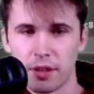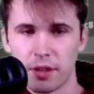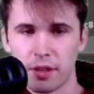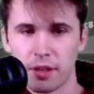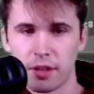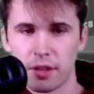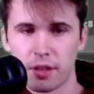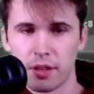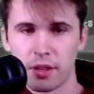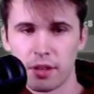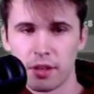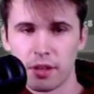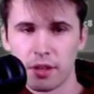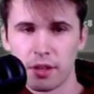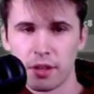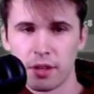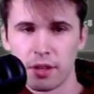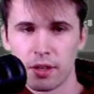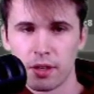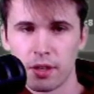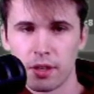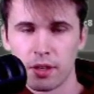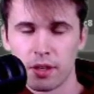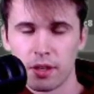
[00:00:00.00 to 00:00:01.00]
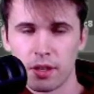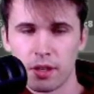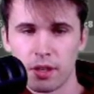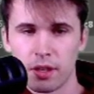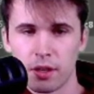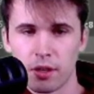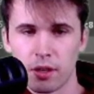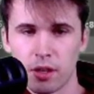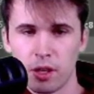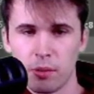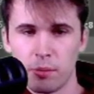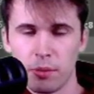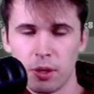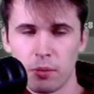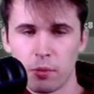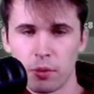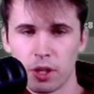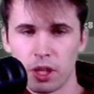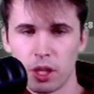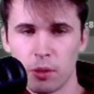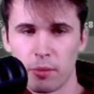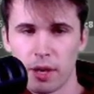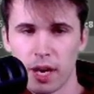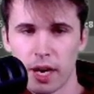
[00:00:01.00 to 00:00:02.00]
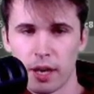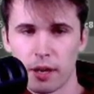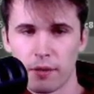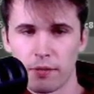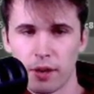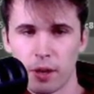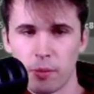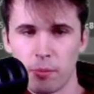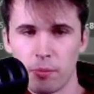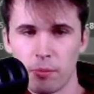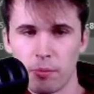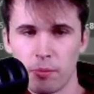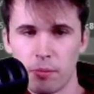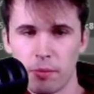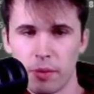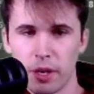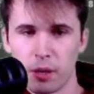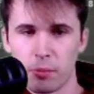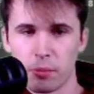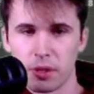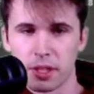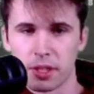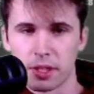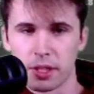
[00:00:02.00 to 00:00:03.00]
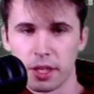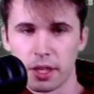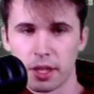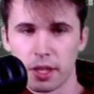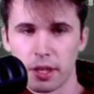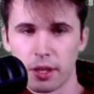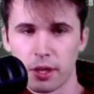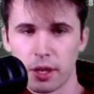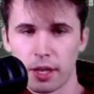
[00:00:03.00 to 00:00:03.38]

I'm going to be really mad if I made a mistake here.